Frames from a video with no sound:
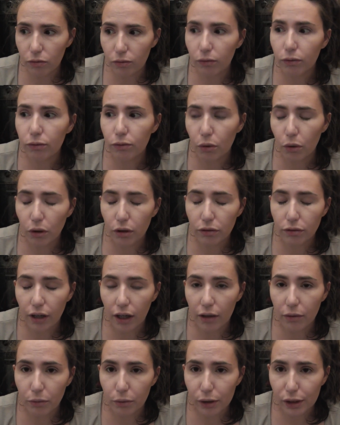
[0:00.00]
4 or
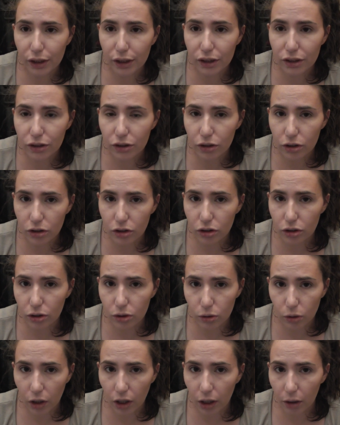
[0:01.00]
5 weeks just to
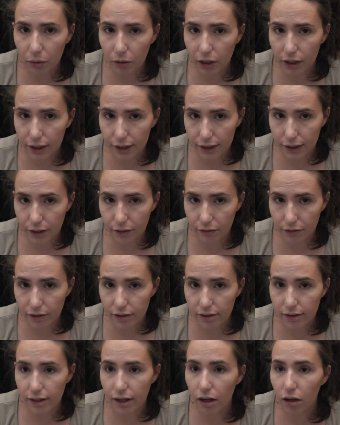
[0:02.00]
sort out in and of
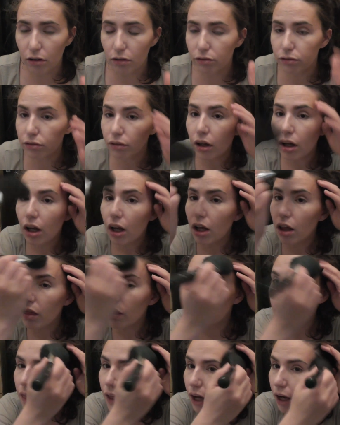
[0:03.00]
itself.
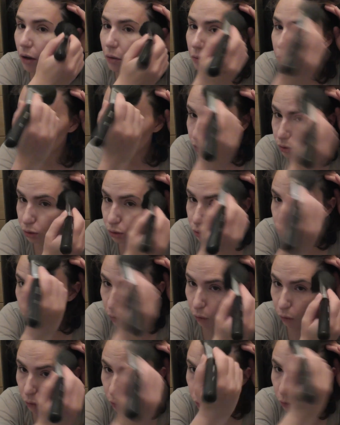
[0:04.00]
That was
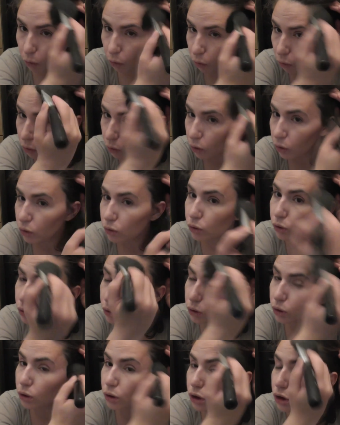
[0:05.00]
so
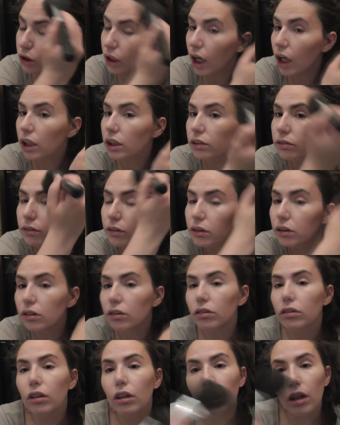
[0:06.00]

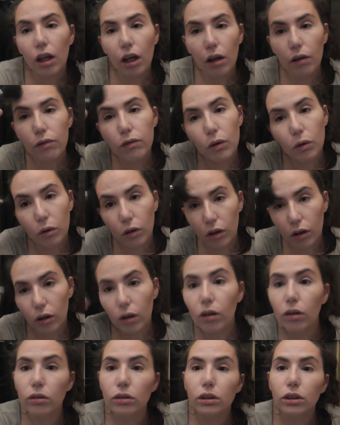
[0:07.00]
stressful. Phone
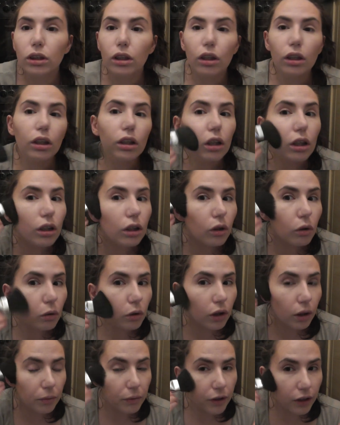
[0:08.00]
calls,
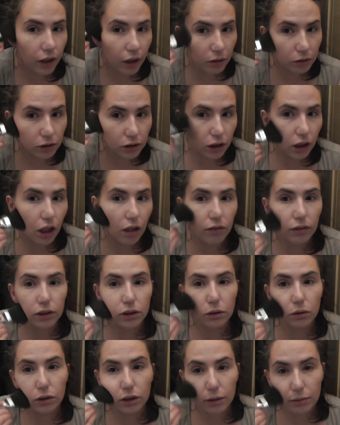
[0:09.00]
going up to the council office,
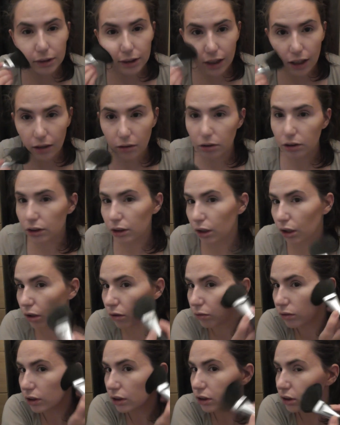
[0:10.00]
going up to the housing
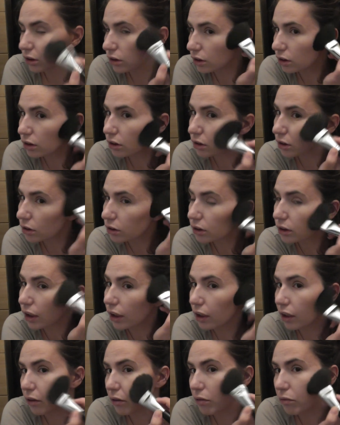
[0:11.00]
office,
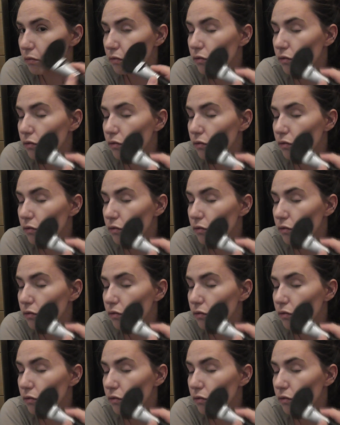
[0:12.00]
sending in